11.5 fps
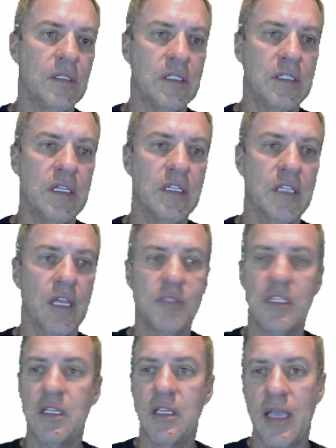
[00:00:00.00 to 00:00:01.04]
16
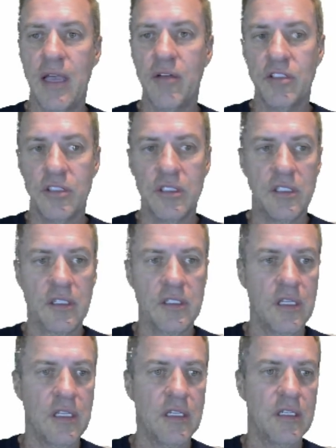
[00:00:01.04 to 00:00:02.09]
times T out is just
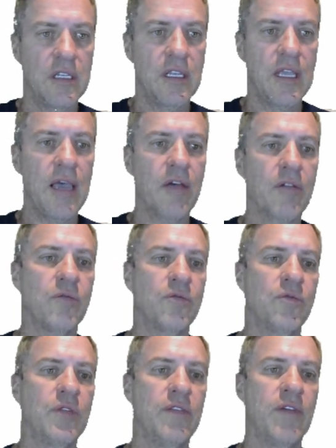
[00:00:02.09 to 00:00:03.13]
16 T out.
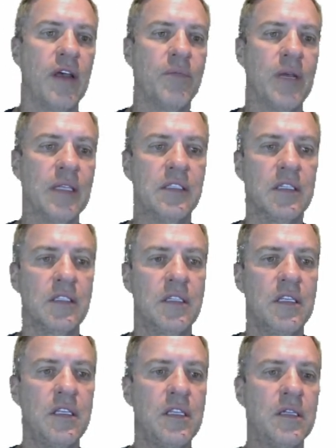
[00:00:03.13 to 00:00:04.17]
We divide by
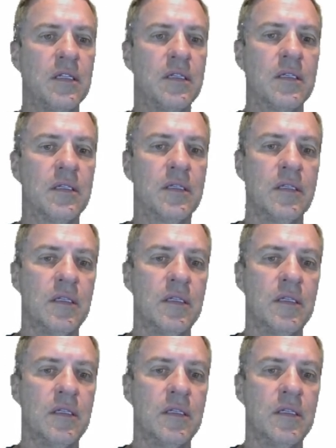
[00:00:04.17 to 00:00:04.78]
16.